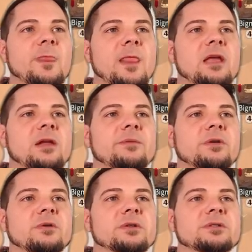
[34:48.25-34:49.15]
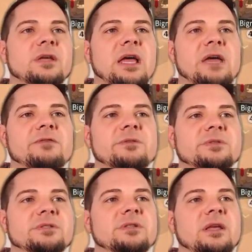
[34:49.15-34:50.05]
And I'm going to have him
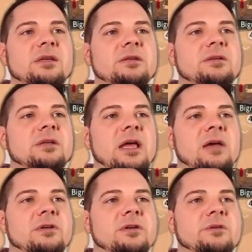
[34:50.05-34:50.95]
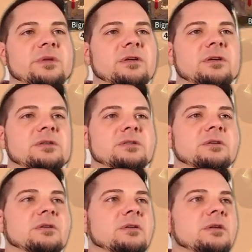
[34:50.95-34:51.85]
stay out here because,
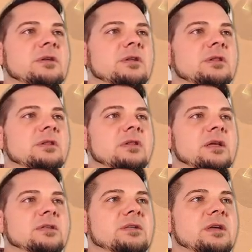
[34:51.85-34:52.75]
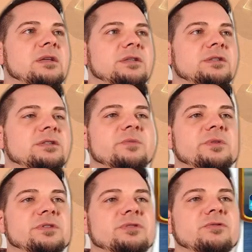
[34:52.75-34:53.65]
like I said, he should be
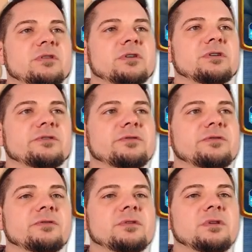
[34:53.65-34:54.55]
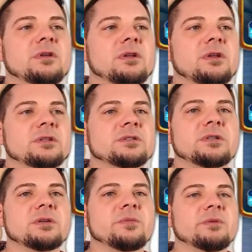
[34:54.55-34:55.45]
strong enough
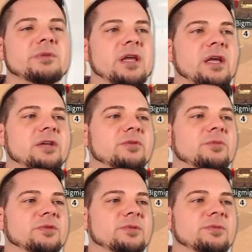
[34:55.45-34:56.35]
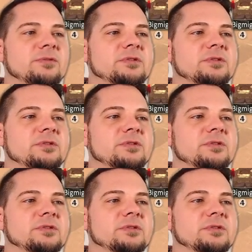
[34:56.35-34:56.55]
to be able to handle multiples,